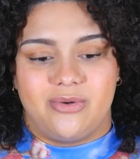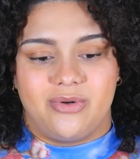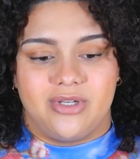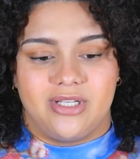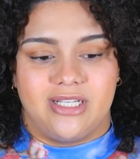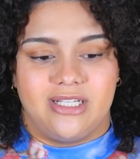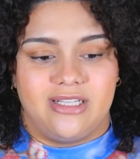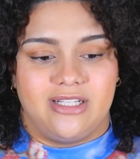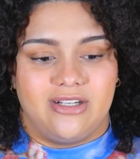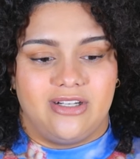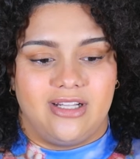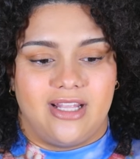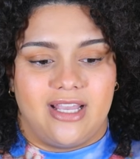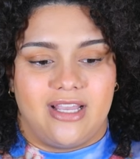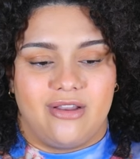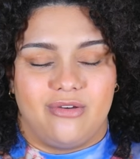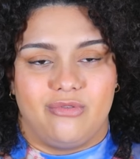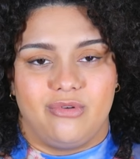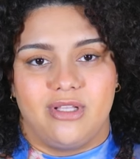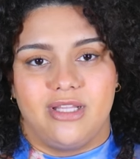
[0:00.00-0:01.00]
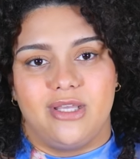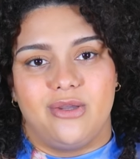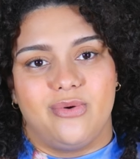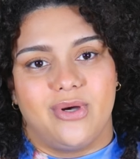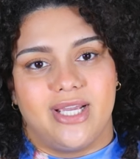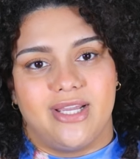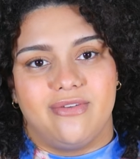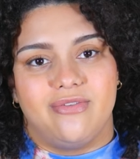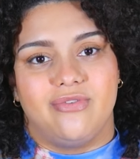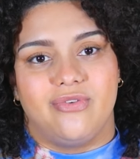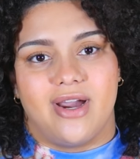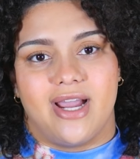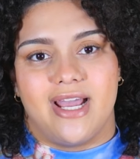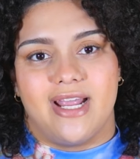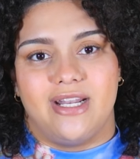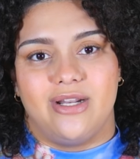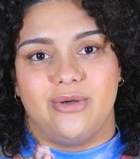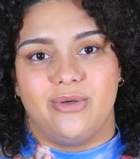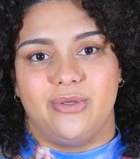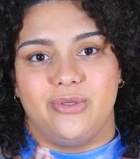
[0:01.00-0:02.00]
Or they're like a really great
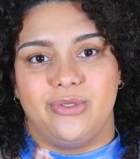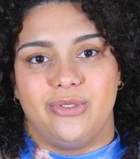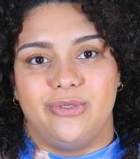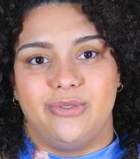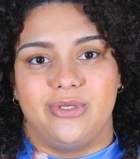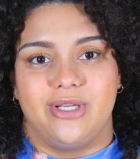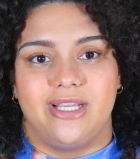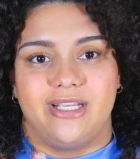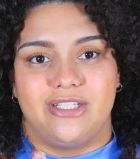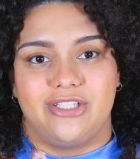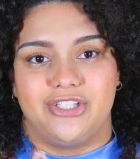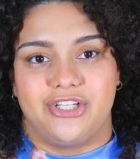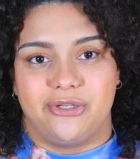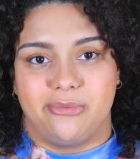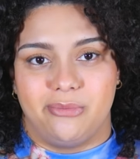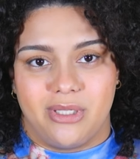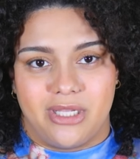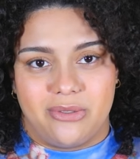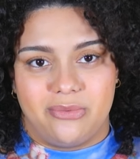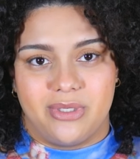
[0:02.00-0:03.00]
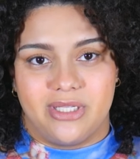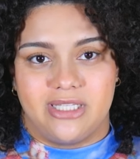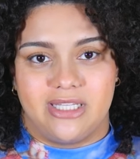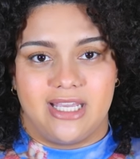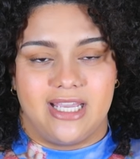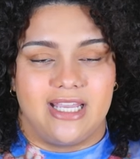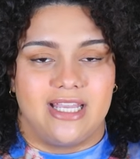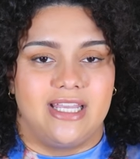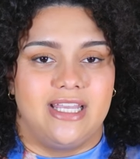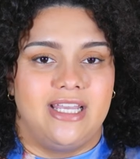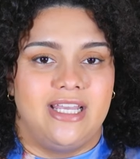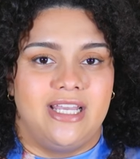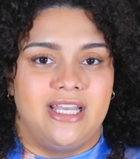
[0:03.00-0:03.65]
friend who you share blood with. Like